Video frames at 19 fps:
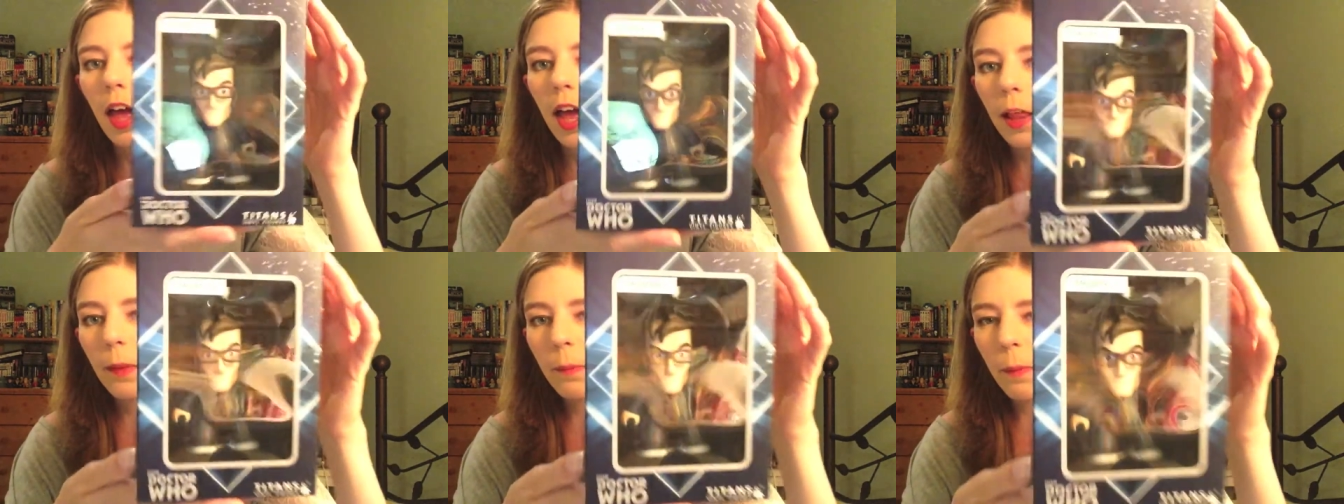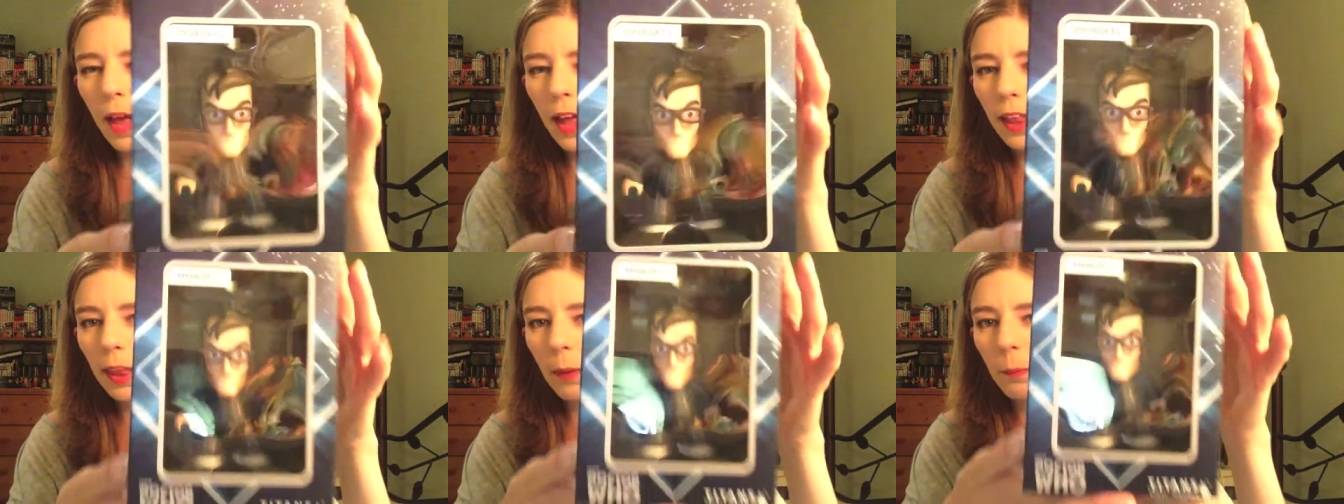In the
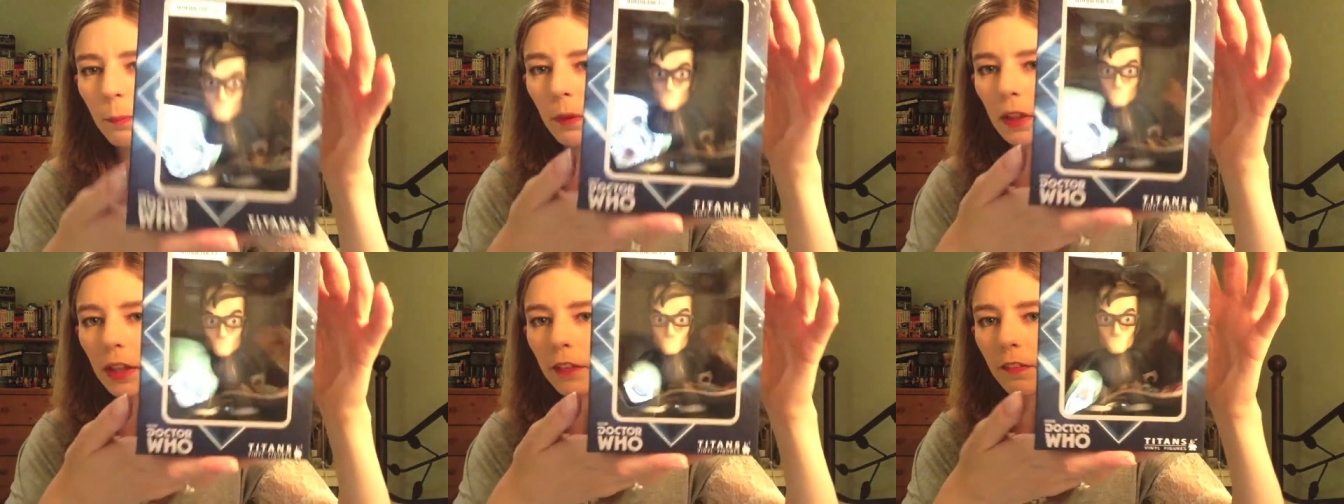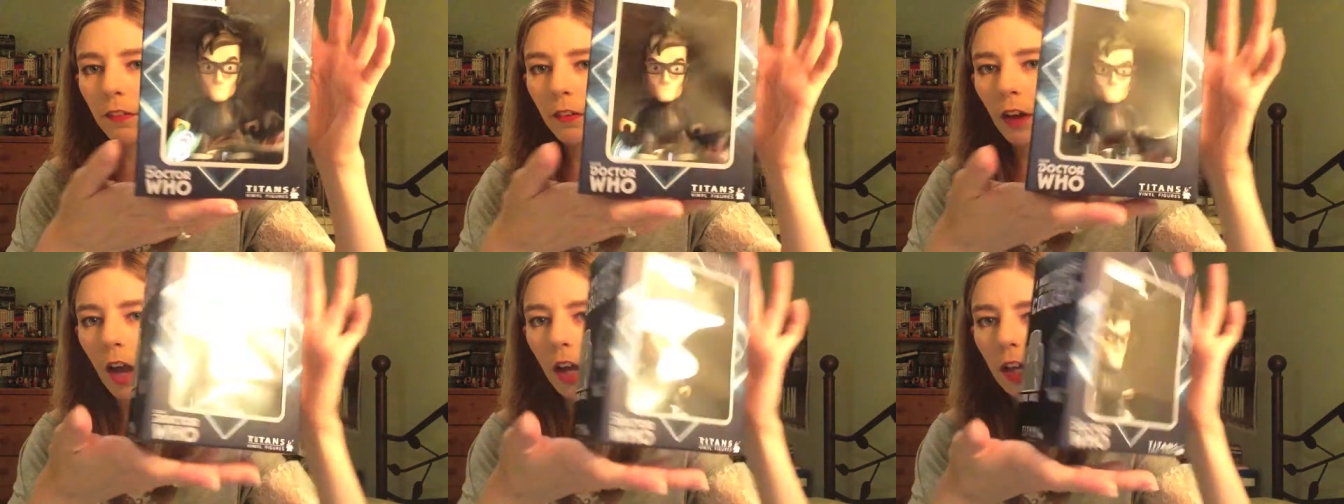past, I believe
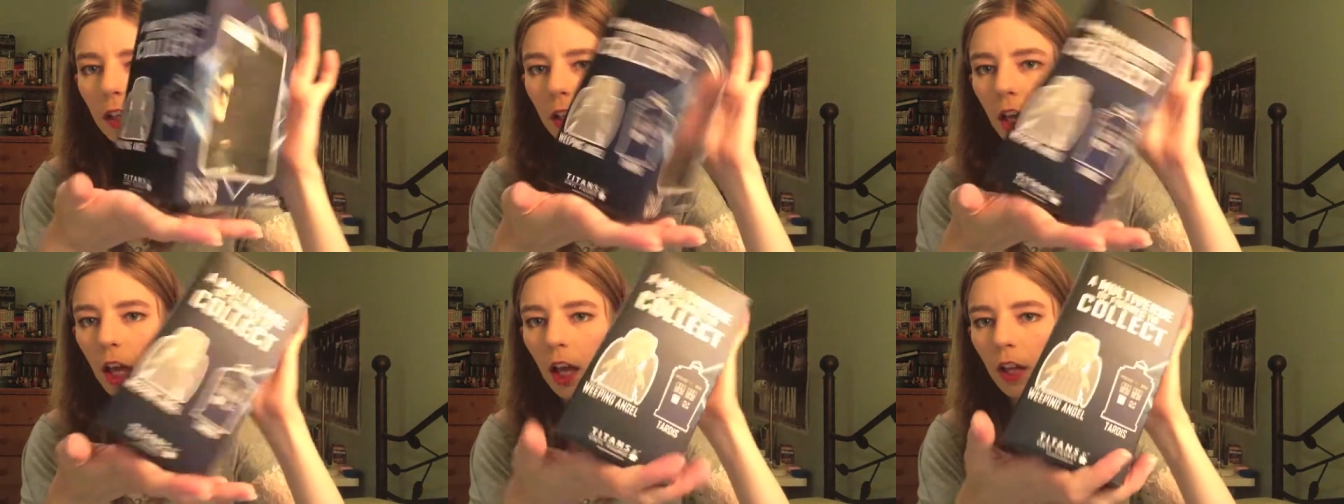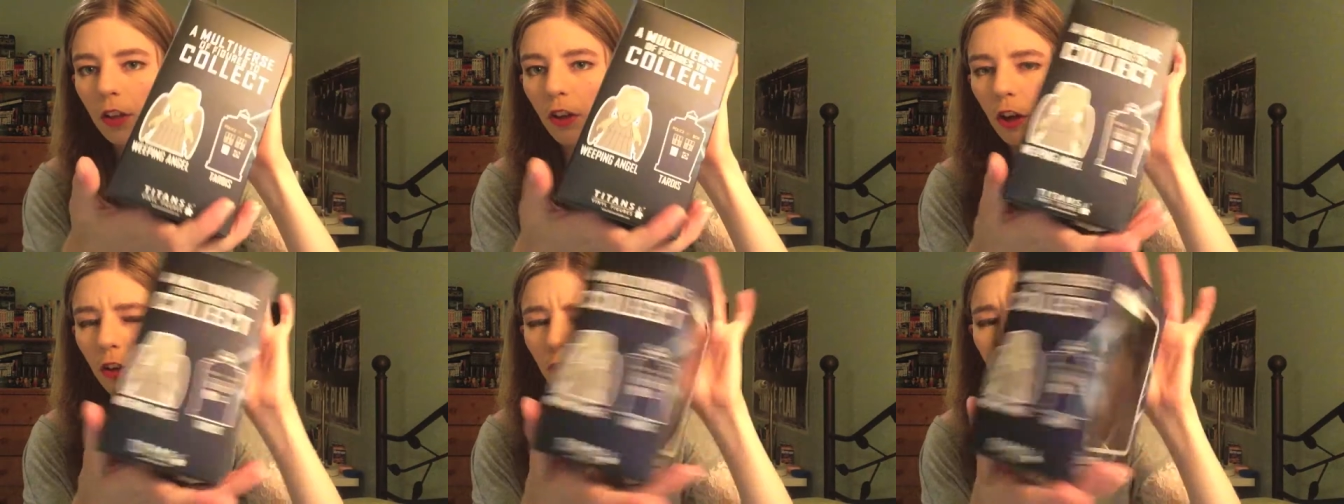I've gotten uh,
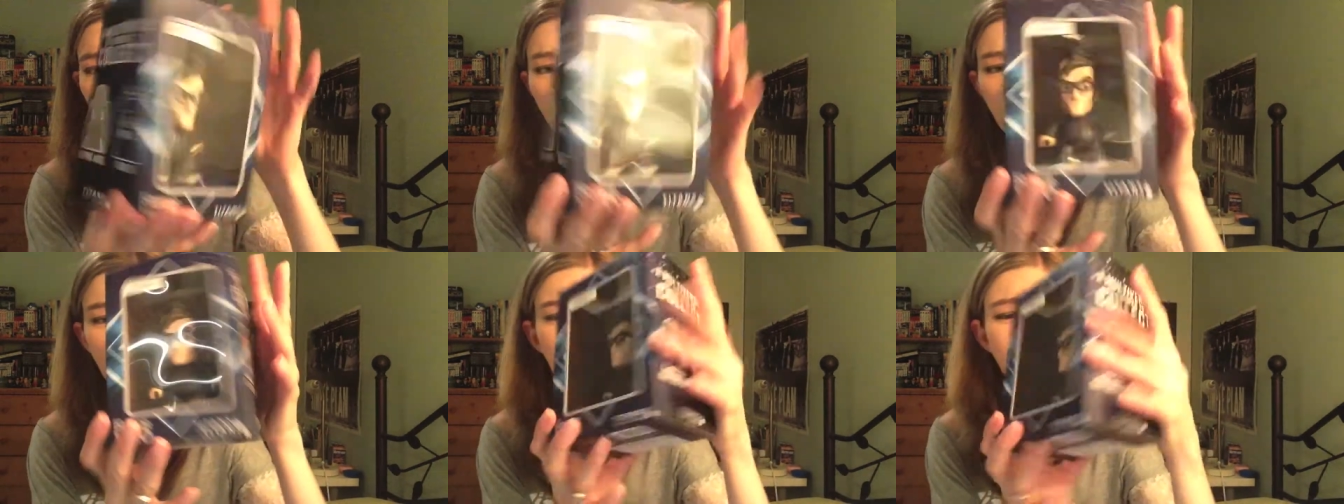Doctor Who one.